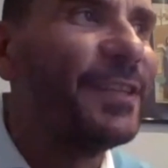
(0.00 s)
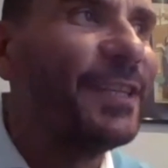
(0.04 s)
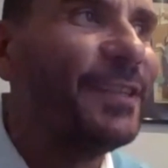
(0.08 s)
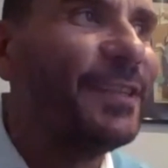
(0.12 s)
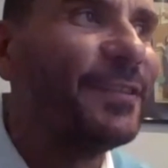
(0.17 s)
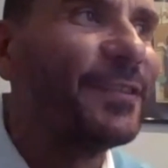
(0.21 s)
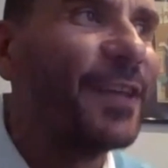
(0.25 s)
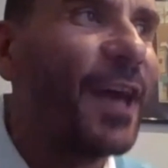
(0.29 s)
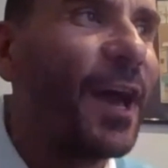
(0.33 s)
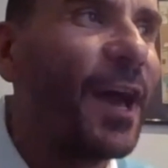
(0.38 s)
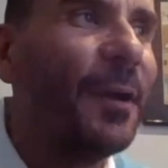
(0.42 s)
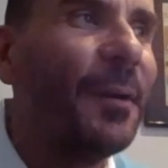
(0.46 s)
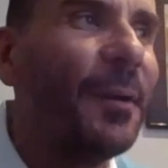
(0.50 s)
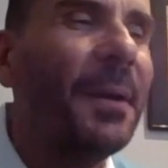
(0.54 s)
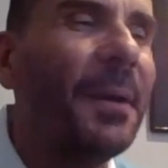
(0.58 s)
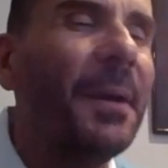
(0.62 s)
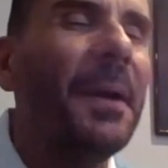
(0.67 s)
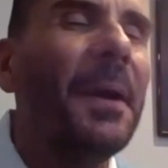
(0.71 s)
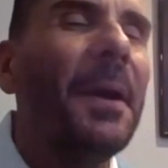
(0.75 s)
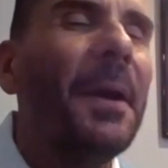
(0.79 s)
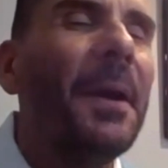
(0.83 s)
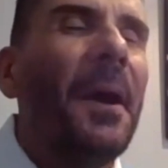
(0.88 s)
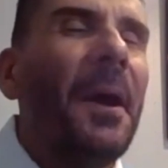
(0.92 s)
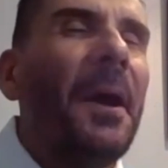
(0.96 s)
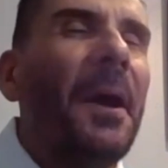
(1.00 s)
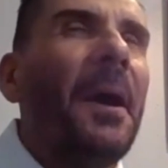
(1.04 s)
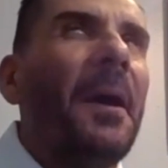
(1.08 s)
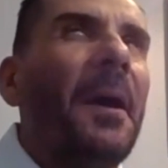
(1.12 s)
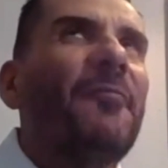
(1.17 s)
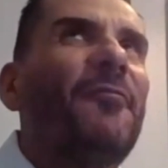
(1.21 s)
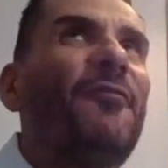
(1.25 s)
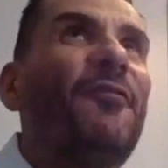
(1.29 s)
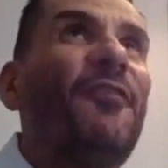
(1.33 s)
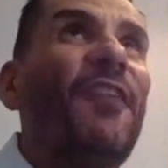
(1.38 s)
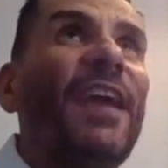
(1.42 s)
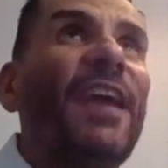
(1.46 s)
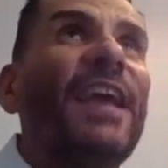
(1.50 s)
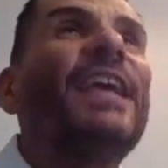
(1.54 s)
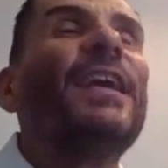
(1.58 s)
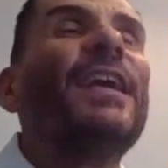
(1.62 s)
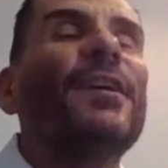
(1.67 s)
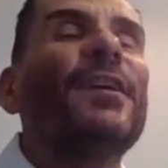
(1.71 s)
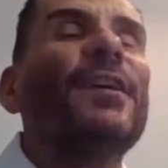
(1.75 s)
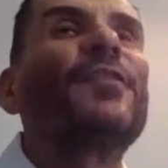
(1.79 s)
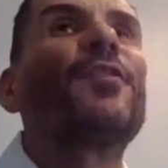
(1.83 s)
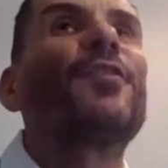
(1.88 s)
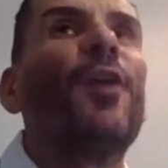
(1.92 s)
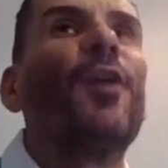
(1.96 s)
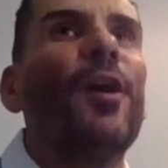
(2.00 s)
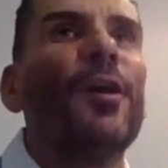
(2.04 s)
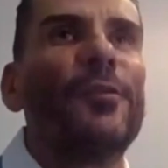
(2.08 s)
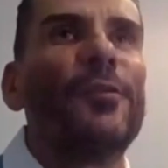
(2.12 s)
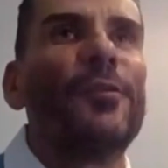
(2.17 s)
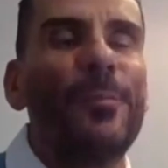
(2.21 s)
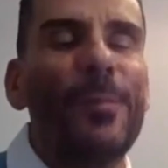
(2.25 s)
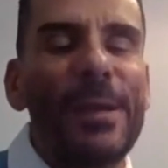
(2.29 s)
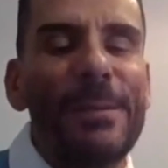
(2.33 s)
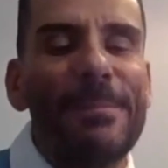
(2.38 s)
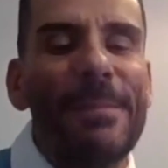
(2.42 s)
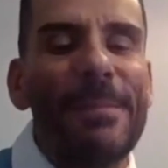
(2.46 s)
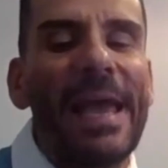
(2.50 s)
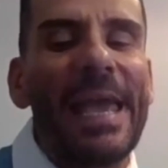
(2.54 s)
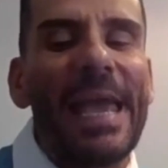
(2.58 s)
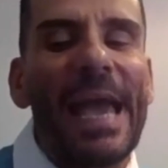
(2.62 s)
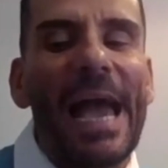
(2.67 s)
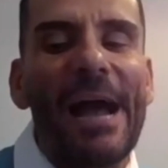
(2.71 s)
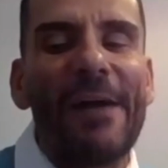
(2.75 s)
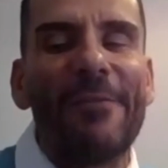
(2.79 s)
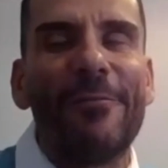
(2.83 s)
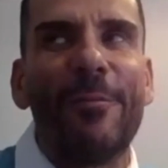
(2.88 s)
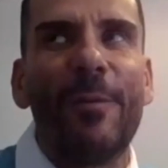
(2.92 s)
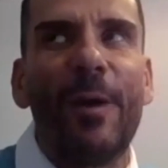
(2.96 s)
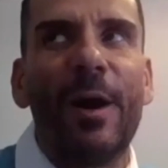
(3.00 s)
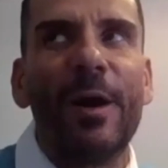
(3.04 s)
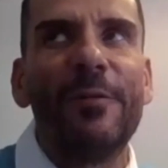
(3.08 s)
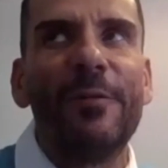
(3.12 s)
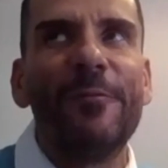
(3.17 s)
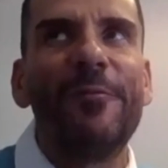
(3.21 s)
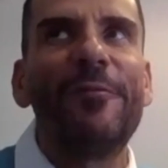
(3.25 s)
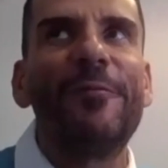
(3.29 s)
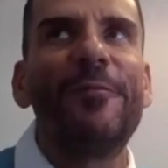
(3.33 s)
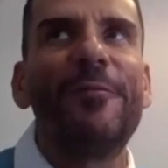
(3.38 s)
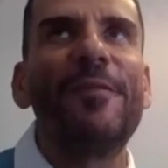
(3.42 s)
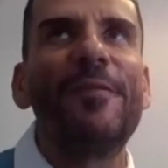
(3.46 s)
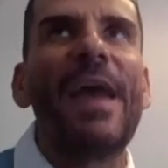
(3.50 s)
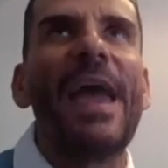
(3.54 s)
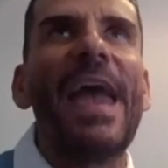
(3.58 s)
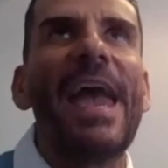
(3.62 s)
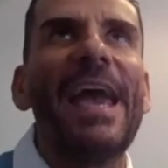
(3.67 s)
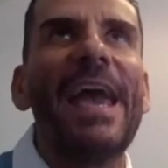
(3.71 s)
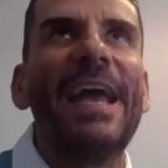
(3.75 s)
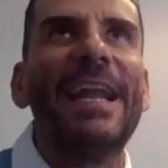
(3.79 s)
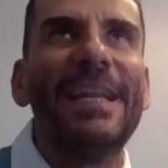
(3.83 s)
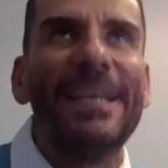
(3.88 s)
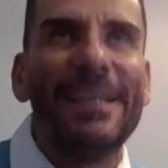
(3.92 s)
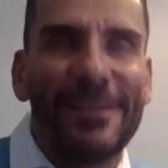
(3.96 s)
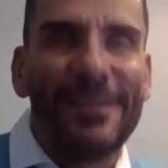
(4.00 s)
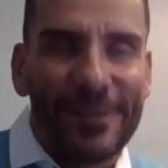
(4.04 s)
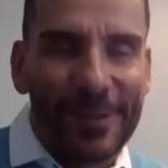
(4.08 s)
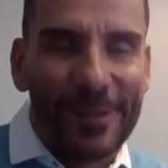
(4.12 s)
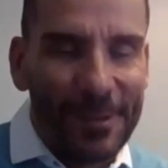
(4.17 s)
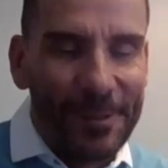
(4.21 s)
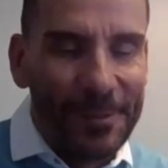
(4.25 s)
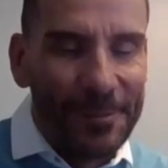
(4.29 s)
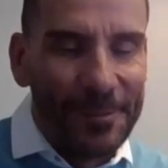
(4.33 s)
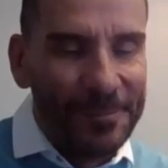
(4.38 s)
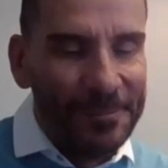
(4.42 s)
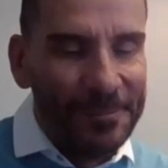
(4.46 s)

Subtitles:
so fingers crossed we may have one fairly soon.